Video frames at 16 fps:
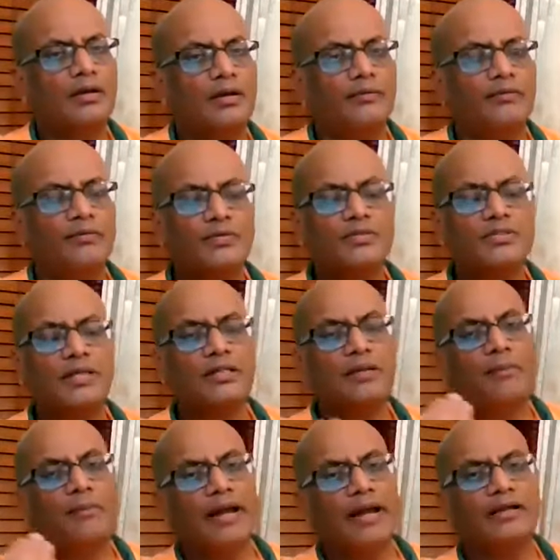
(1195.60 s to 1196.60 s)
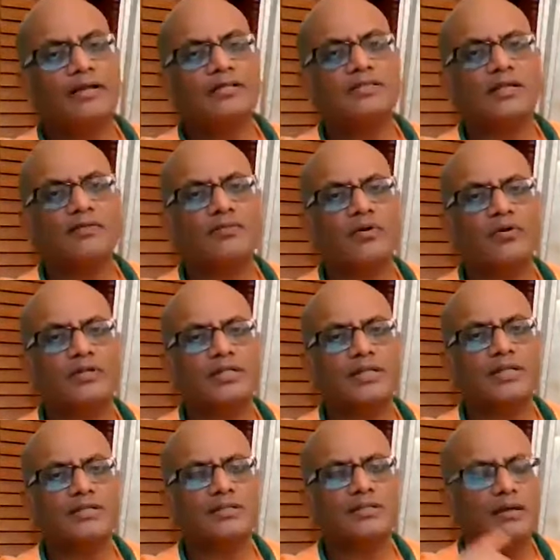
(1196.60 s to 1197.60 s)
If you say the mind is
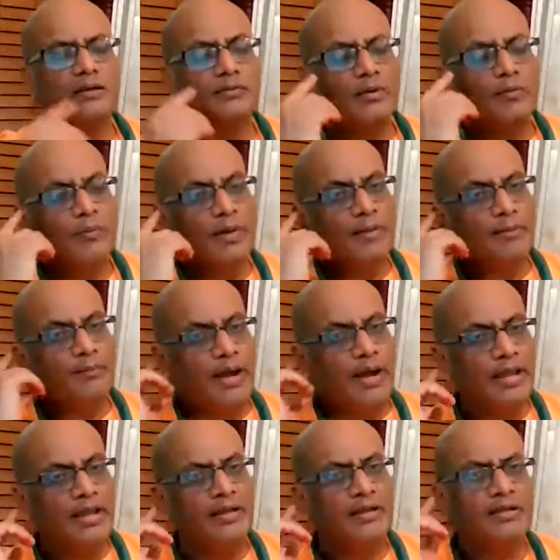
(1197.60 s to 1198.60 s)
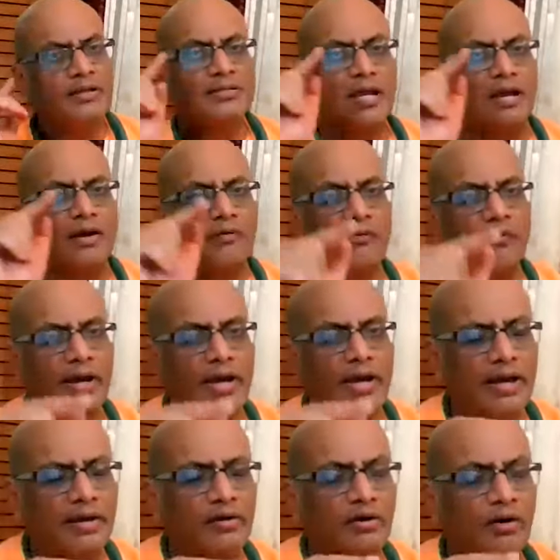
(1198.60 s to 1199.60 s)
self-conscious, now my mind is aware